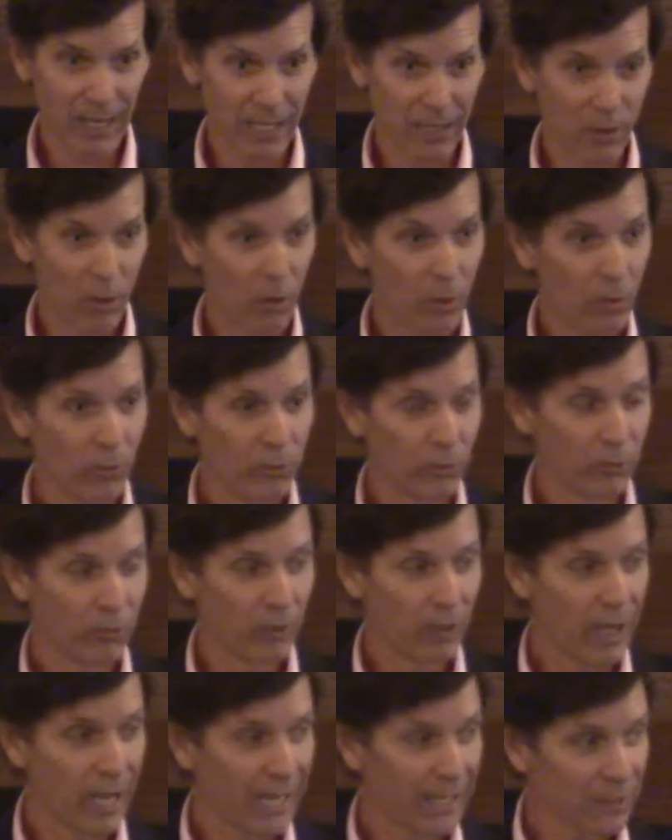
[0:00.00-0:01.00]
Those
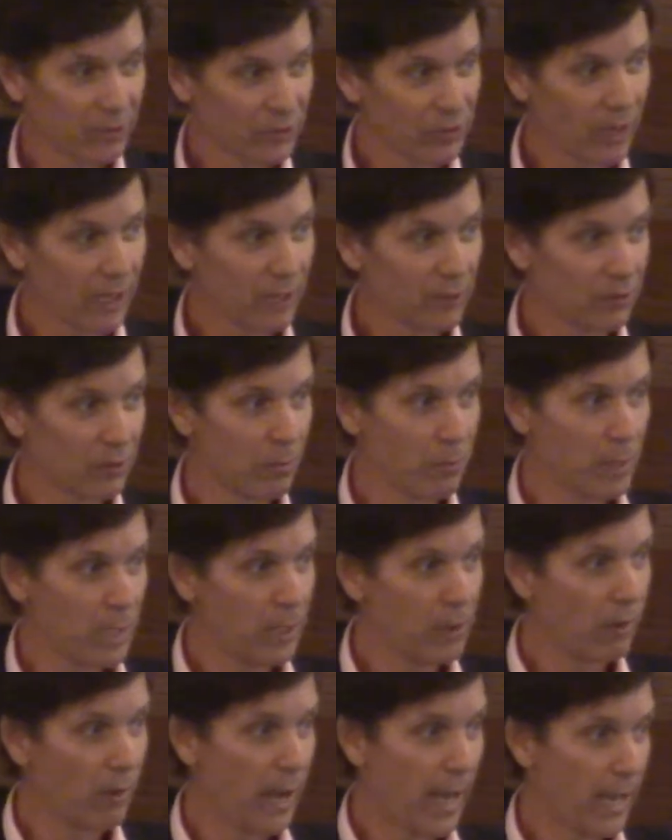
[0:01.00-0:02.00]
excess amino
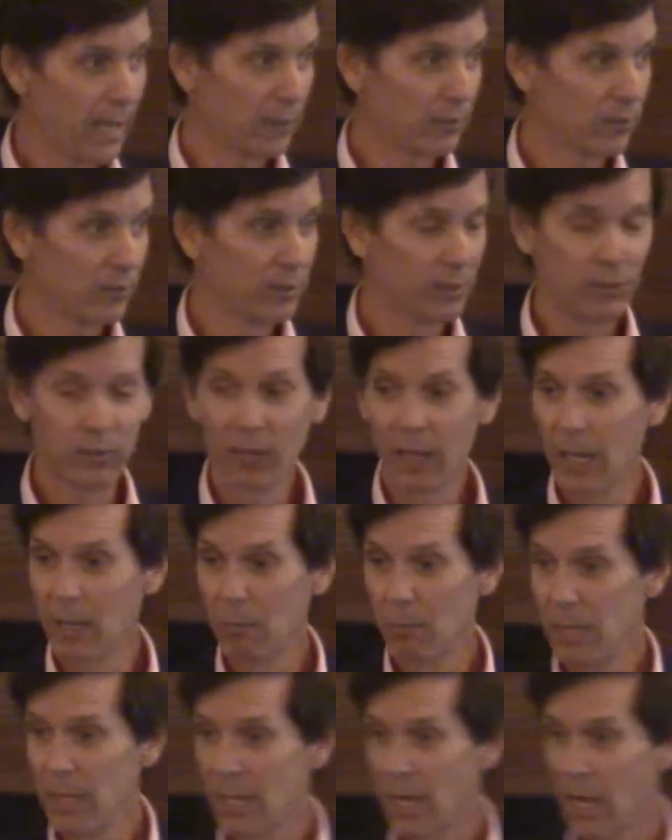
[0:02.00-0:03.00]
acids can
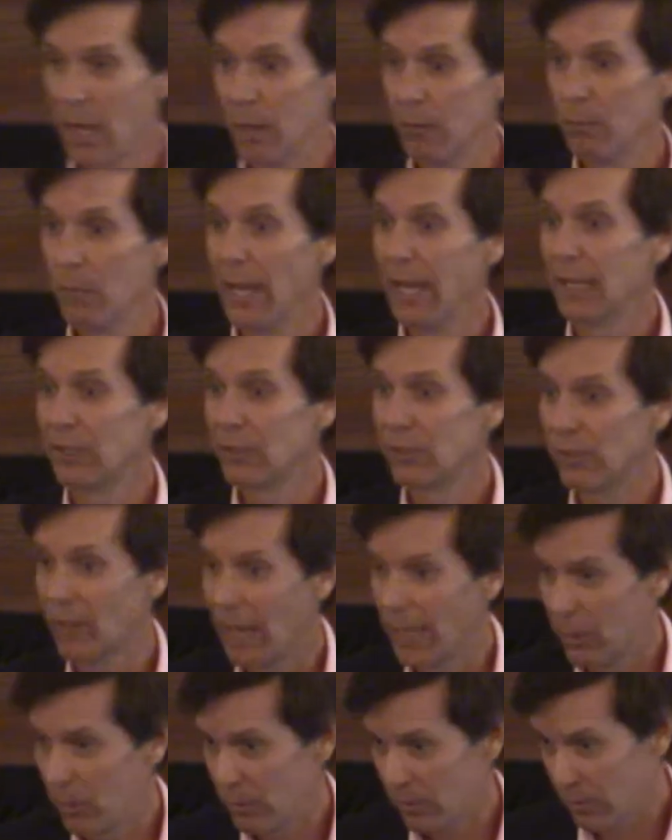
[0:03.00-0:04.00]
become
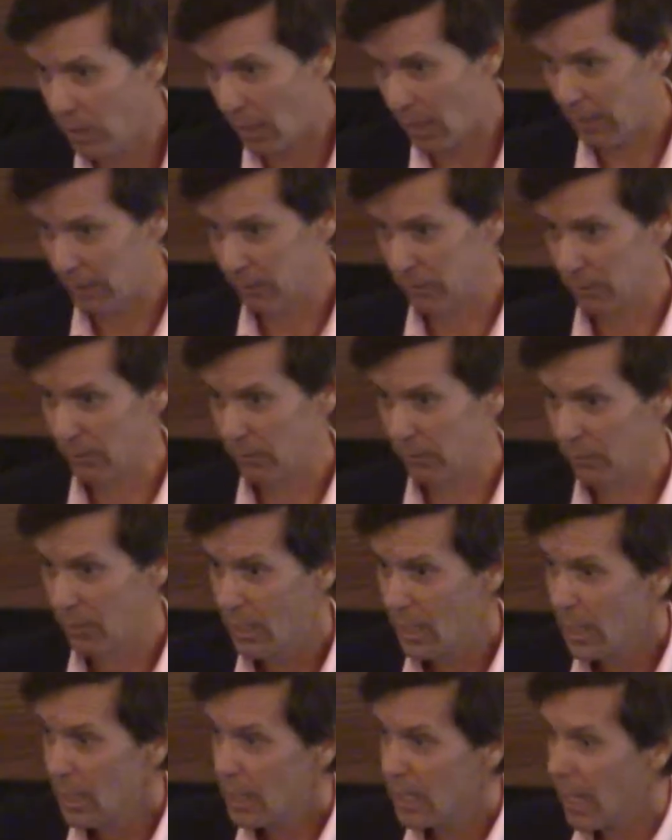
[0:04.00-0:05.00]
excitotoxins.
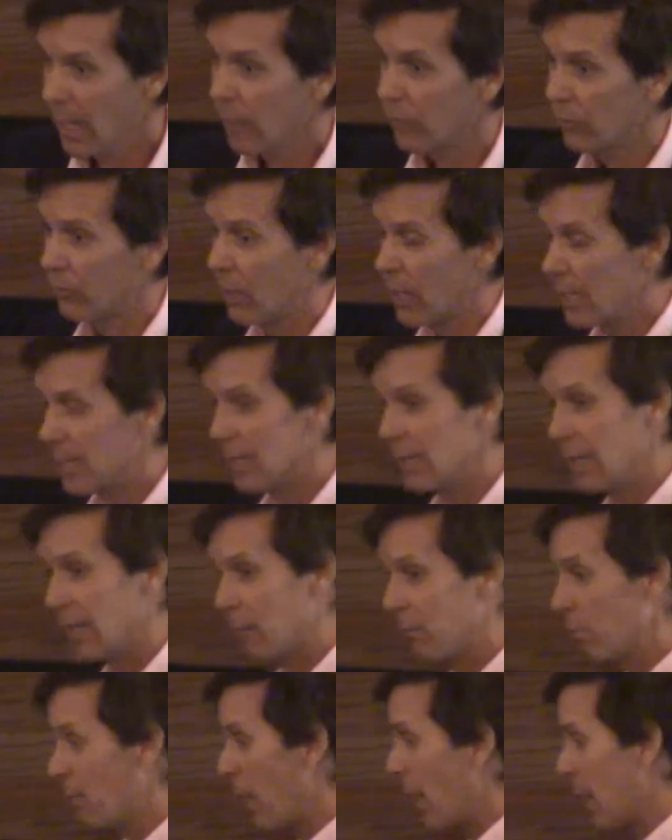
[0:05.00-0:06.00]
Yes, they can
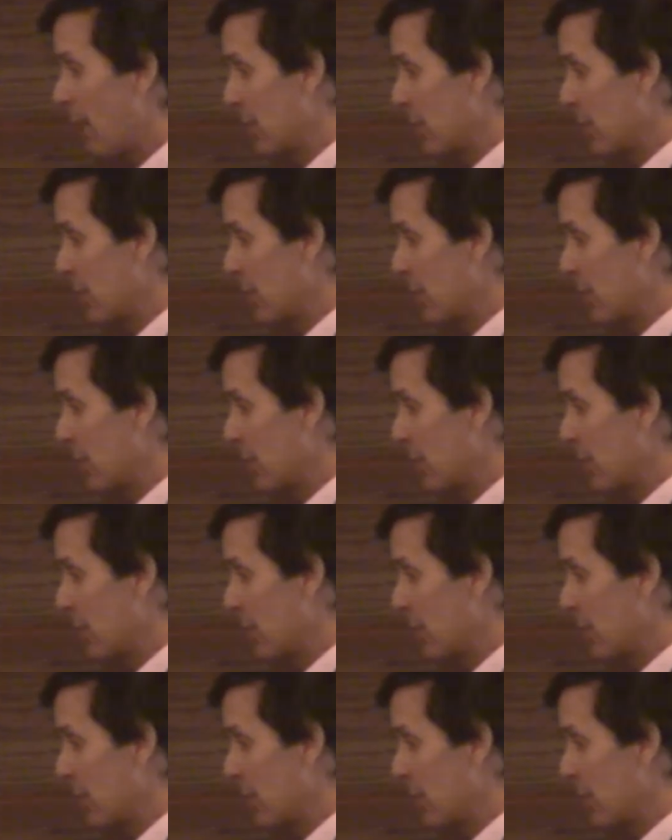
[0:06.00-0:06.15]
impact the